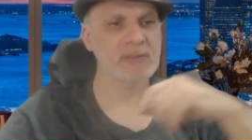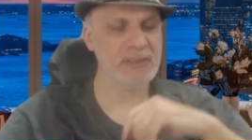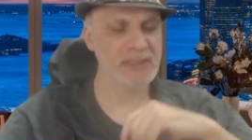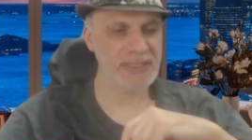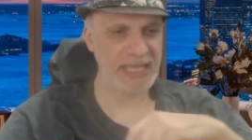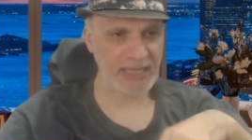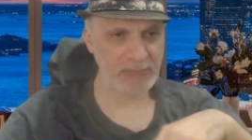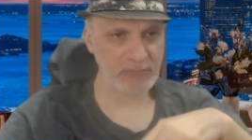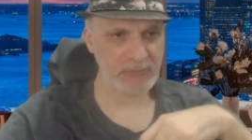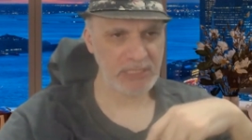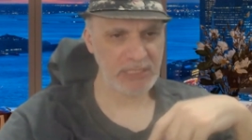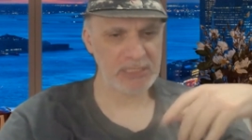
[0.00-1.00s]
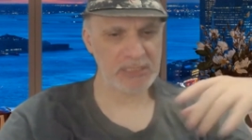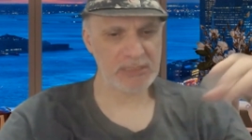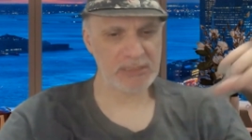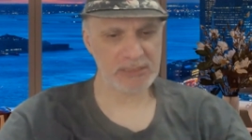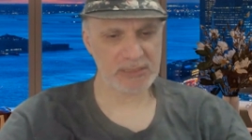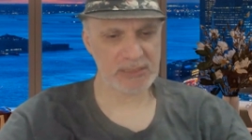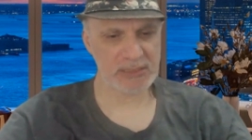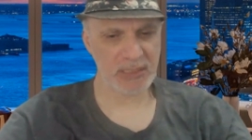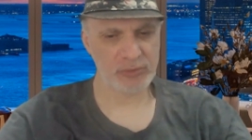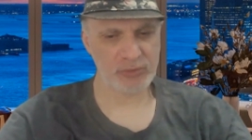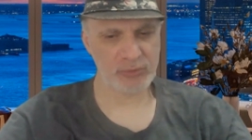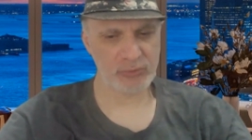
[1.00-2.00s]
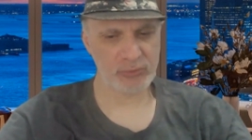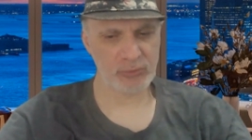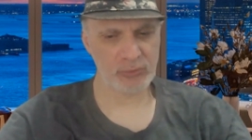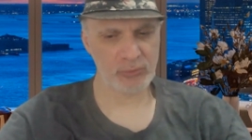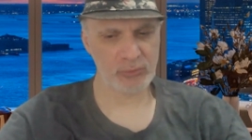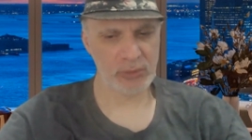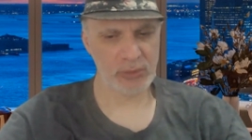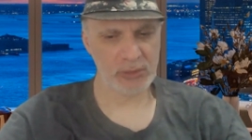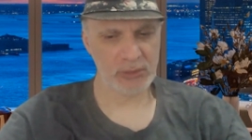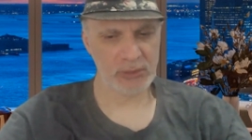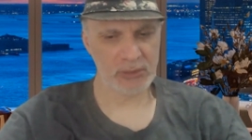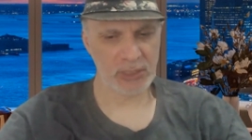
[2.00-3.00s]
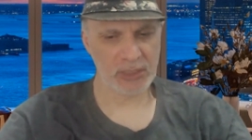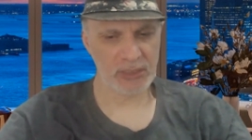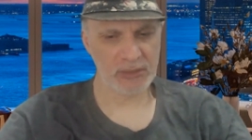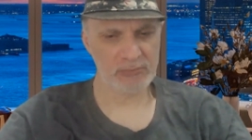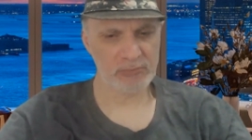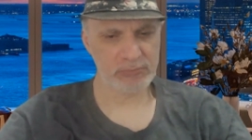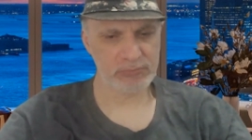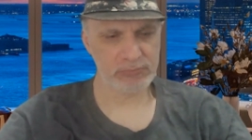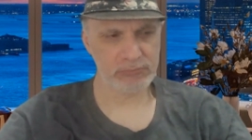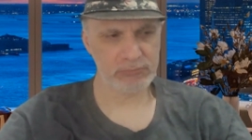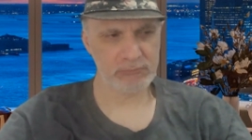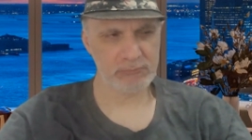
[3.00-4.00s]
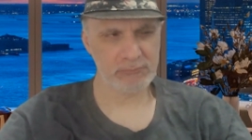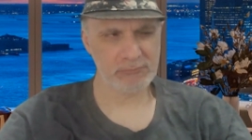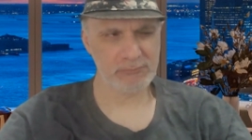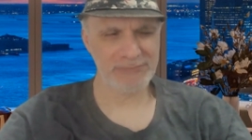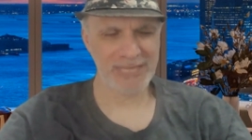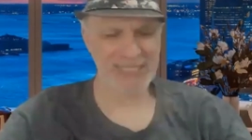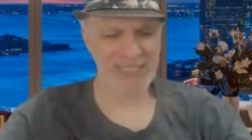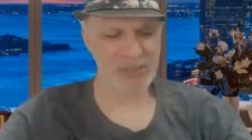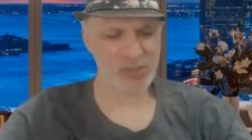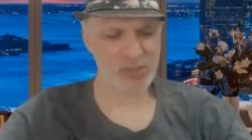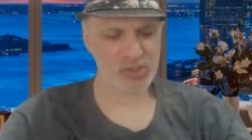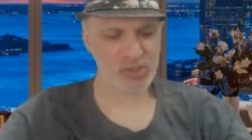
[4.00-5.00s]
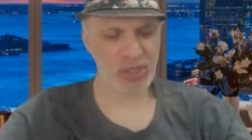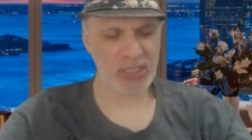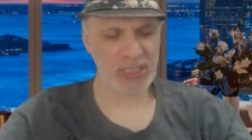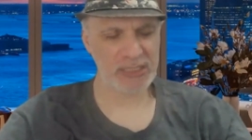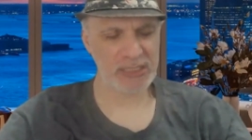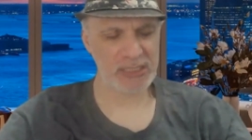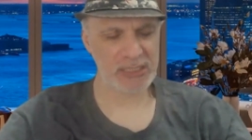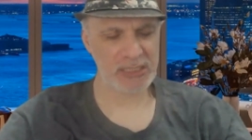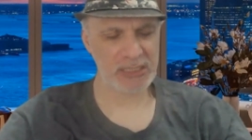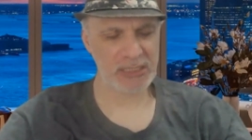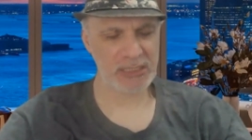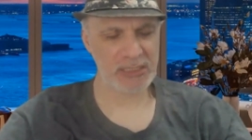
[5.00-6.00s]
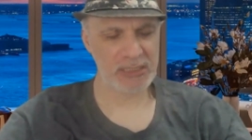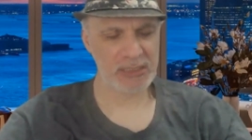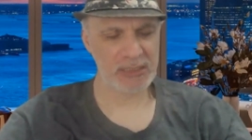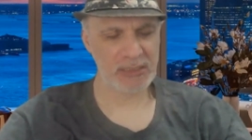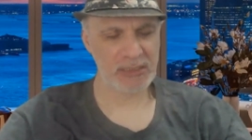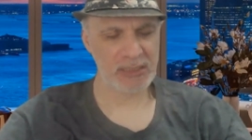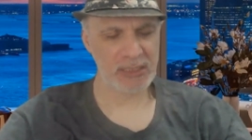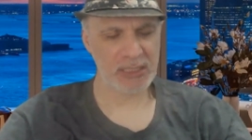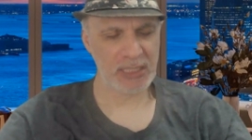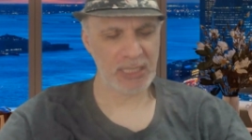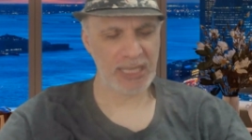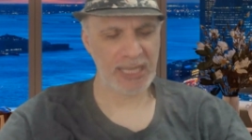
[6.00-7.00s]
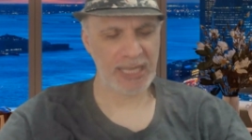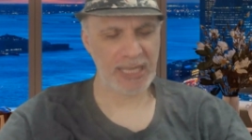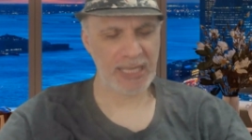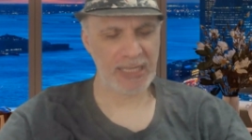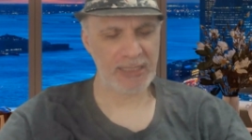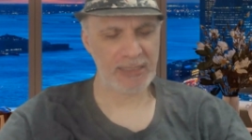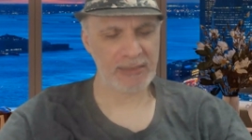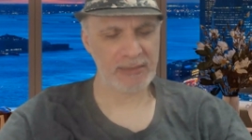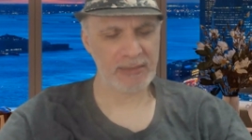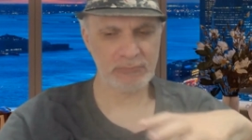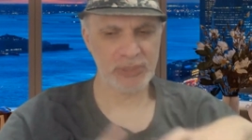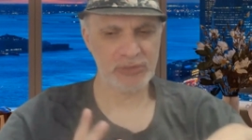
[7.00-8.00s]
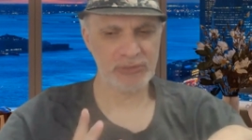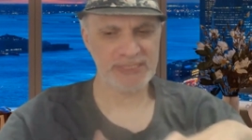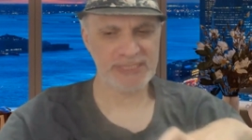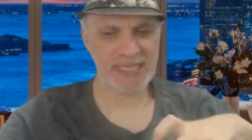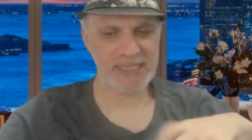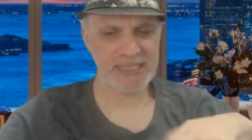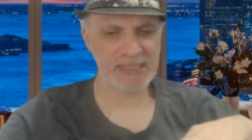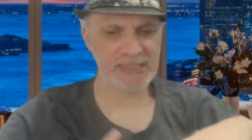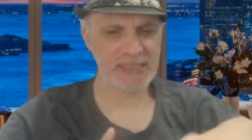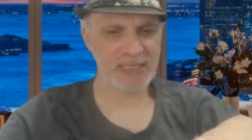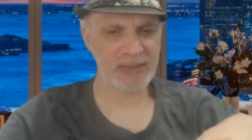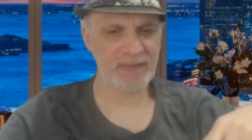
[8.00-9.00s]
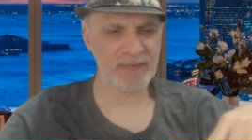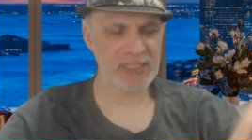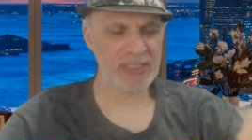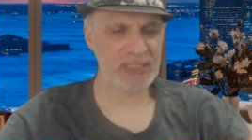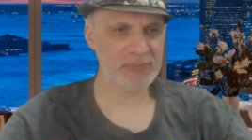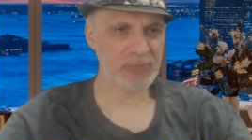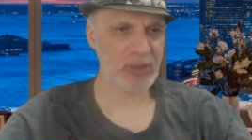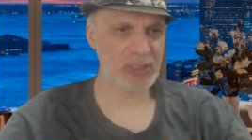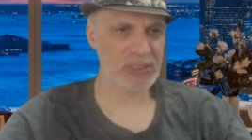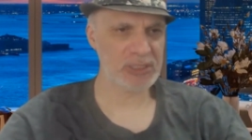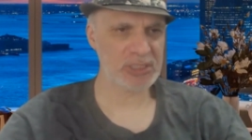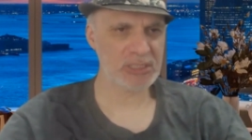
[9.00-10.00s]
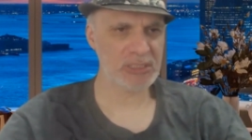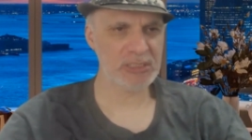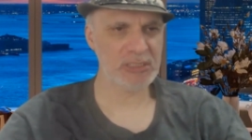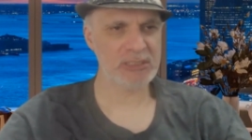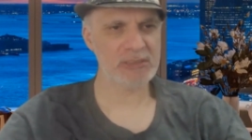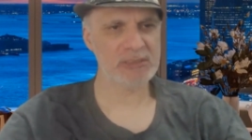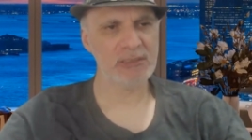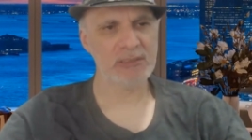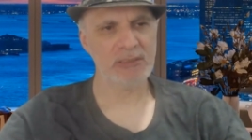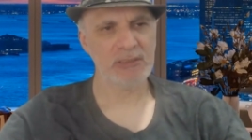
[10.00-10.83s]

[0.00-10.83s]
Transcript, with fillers: that means to kind of make it shiny and you know taking care of it polishing it